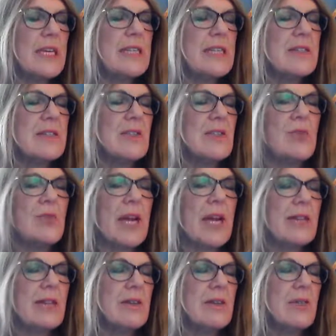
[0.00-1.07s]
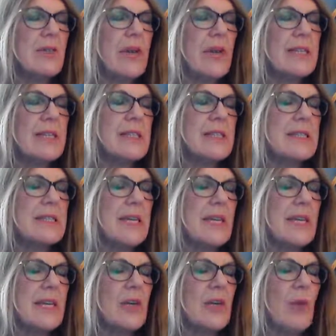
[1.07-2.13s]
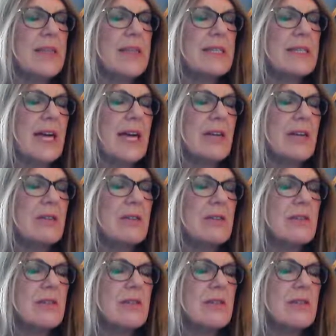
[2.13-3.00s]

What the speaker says: is to wait and see, wait it out.